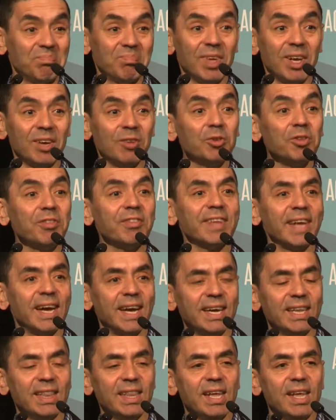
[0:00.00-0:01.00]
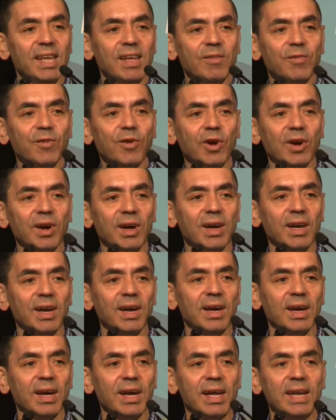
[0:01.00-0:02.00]
a good sign for
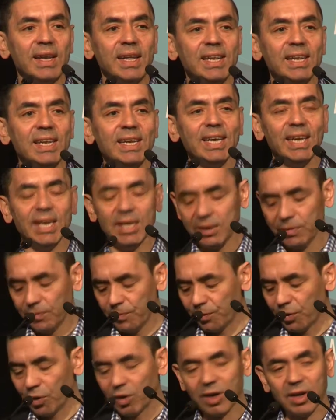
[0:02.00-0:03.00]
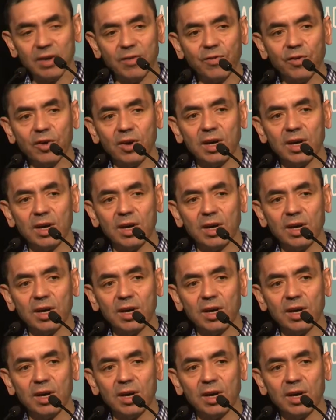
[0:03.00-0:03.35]
an indication for